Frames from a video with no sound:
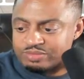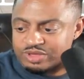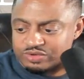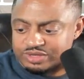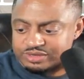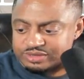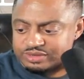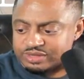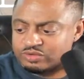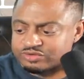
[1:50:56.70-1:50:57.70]
$1 million.
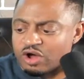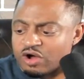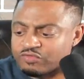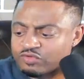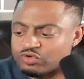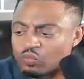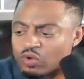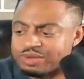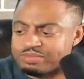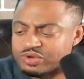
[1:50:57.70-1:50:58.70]
He was offered
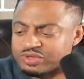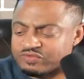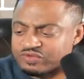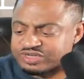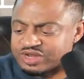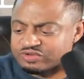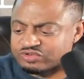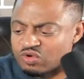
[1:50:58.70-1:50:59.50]
$1 million for Terrence